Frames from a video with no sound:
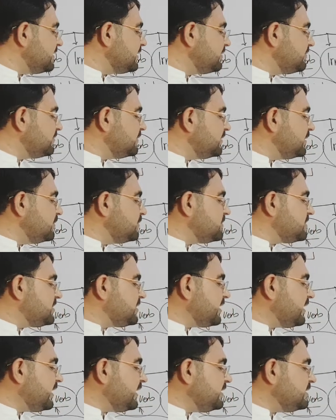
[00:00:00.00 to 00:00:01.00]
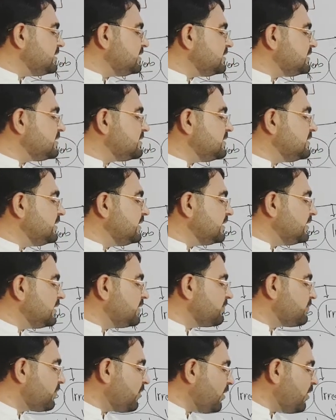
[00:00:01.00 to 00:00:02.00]
the verb changes
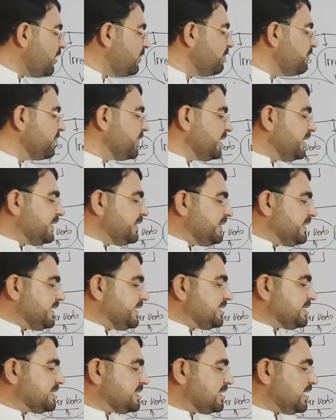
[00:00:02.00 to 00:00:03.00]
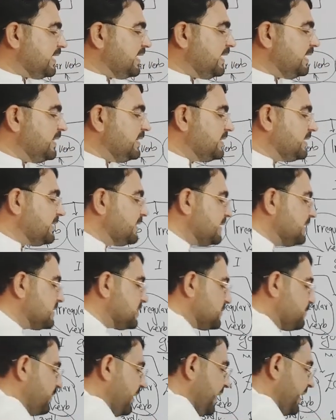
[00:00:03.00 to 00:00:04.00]
their form, their style, their
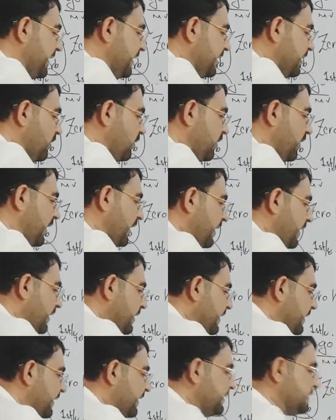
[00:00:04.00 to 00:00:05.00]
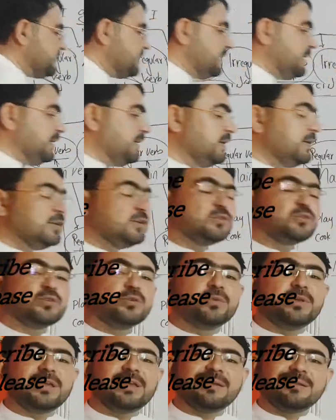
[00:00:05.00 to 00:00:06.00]
spelling, okay, easily,
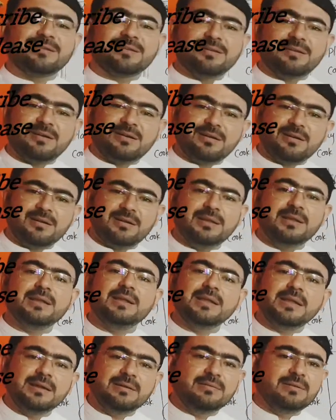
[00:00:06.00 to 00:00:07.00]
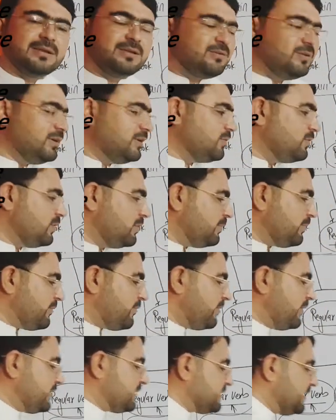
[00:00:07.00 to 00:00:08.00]
so we can call irregular
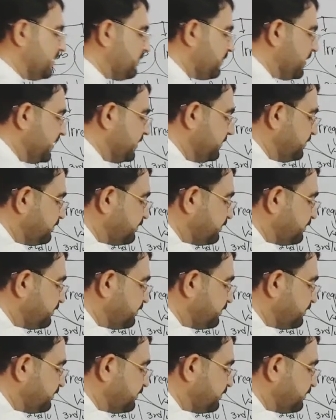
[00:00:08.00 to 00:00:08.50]
verb. For example,